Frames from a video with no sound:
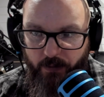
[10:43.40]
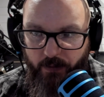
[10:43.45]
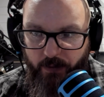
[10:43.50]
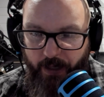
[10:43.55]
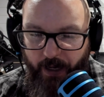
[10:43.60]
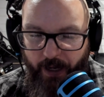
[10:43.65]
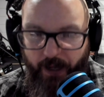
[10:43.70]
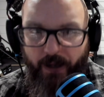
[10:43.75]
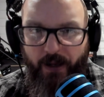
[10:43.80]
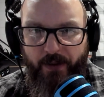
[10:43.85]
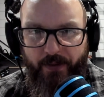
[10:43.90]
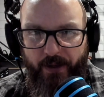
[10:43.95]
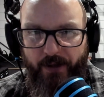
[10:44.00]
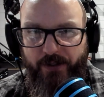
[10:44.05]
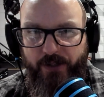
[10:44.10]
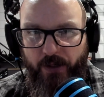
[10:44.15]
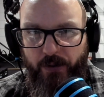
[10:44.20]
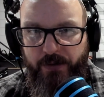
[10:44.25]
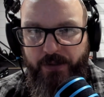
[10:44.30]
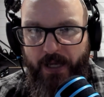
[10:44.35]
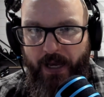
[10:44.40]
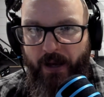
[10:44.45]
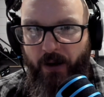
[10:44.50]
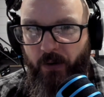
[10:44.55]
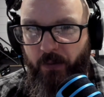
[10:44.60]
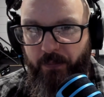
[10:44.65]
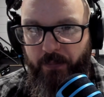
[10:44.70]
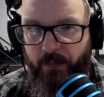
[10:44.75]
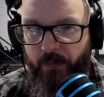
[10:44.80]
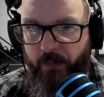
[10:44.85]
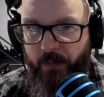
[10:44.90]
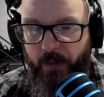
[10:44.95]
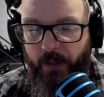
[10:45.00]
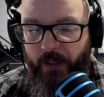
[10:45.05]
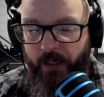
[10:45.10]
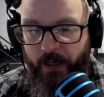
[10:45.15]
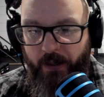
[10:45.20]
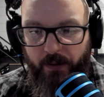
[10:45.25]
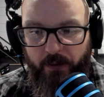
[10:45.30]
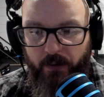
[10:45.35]
I think toes out
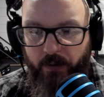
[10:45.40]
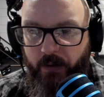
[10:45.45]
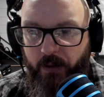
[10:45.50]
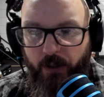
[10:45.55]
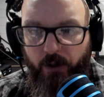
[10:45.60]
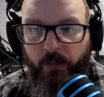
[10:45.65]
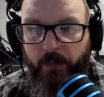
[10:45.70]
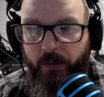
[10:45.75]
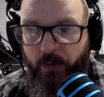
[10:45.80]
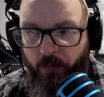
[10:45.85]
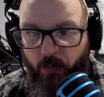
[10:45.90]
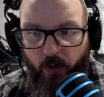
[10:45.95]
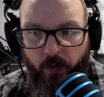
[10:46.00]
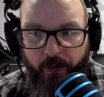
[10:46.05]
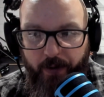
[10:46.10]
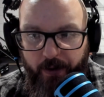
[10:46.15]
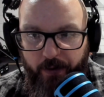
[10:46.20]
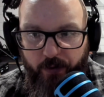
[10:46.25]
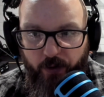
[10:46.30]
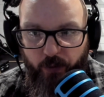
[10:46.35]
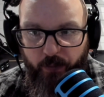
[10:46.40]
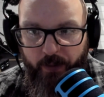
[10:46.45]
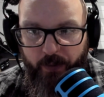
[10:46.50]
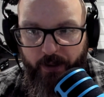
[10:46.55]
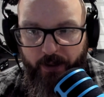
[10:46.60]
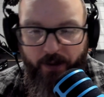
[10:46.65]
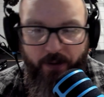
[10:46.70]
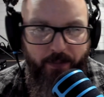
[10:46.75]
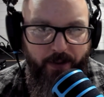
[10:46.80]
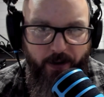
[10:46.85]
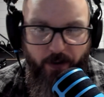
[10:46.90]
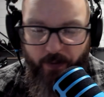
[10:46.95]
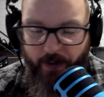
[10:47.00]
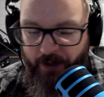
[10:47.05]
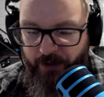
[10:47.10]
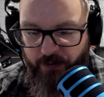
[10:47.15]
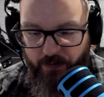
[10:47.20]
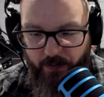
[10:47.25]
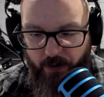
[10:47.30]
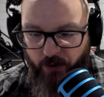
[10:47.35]
got a little bit more recruitment and a better
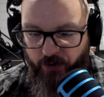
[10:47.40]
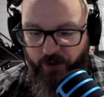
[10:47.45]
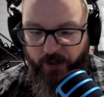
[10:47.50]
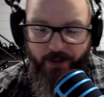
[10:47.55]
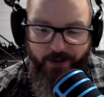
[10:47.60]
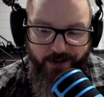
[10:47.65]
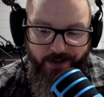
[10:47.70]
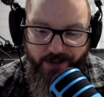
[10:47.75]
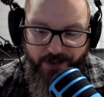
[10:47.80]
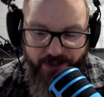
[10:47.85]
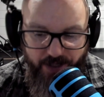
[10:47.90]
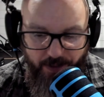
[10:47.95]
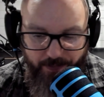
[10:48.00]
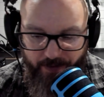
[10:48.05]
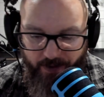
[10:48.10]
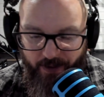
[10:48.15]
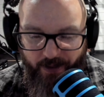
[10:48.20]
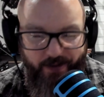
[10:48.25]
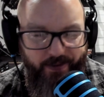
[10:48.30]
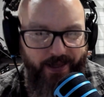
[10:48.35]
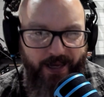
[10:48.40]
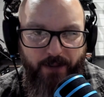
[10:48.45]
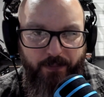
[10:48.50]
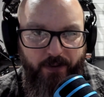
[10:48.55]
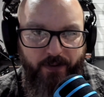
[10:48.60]
range of motion, something like that.